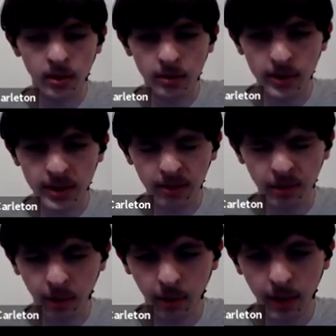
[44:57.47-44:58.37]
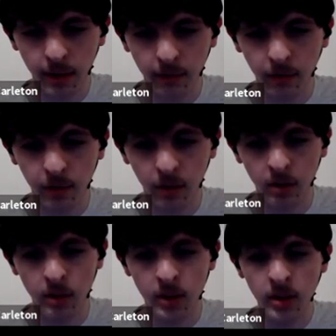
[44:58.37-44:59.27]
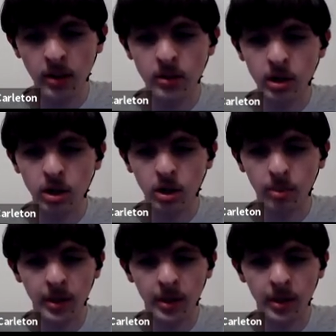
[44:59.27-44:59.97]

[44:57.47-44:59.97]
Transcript: We do a similar thing for digital